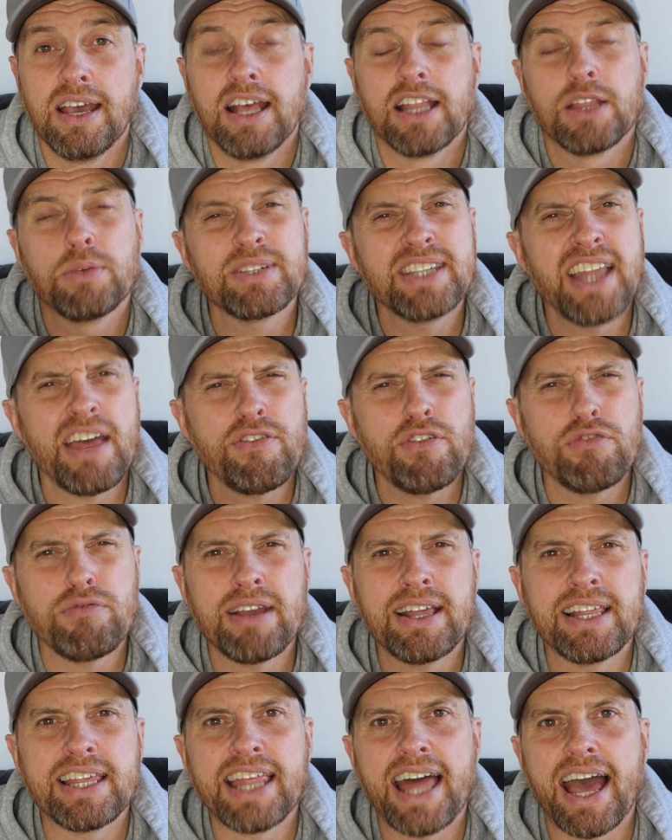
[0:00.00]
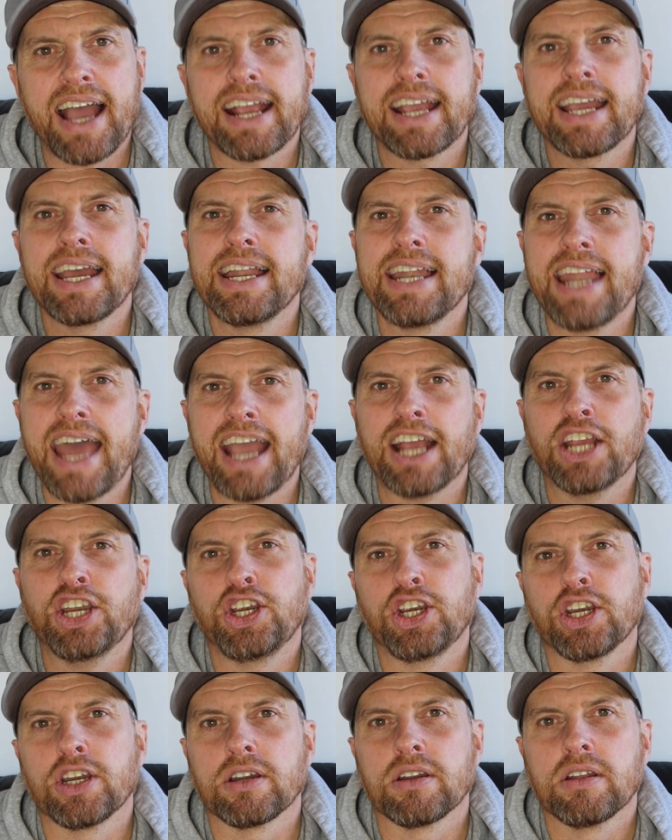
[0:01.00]
there was never really that
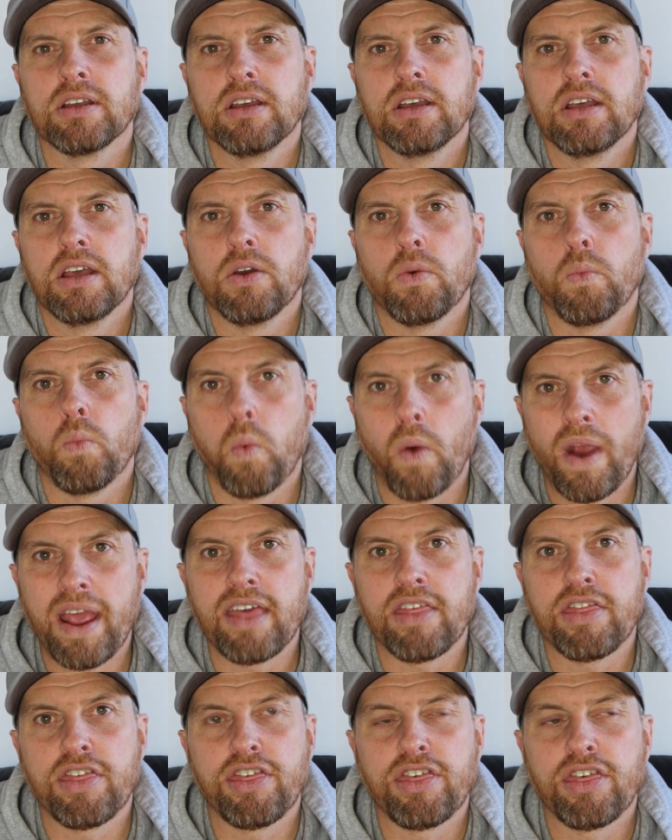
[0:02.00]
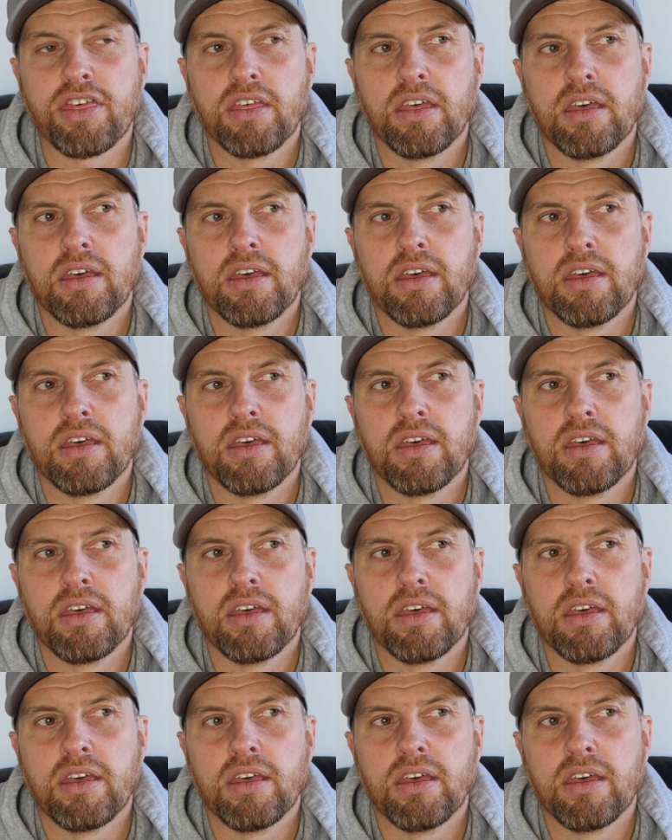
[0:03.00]
connection with